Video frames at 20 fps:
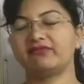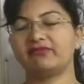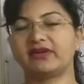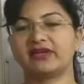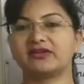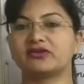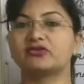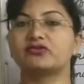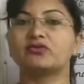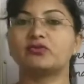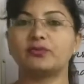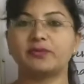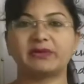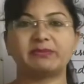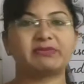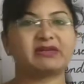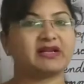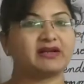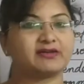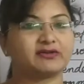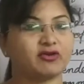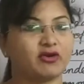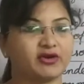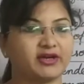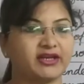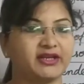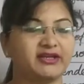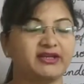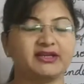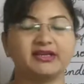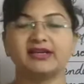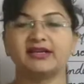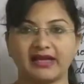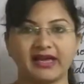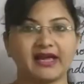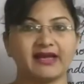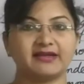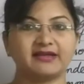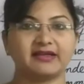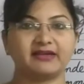when two people are talking,
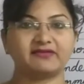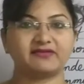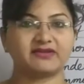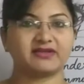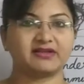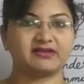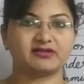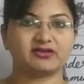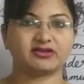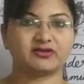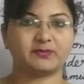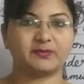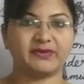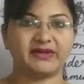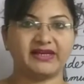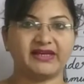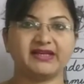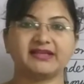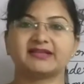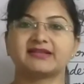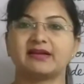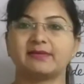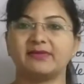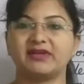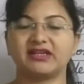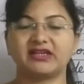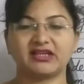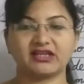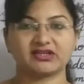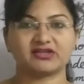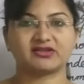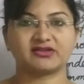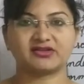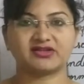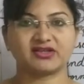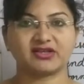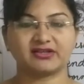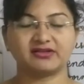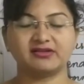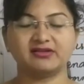then if sender speaks, communication
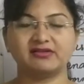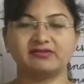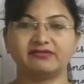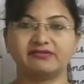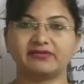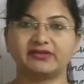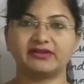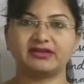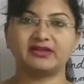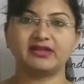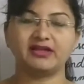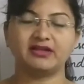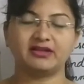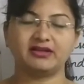channel will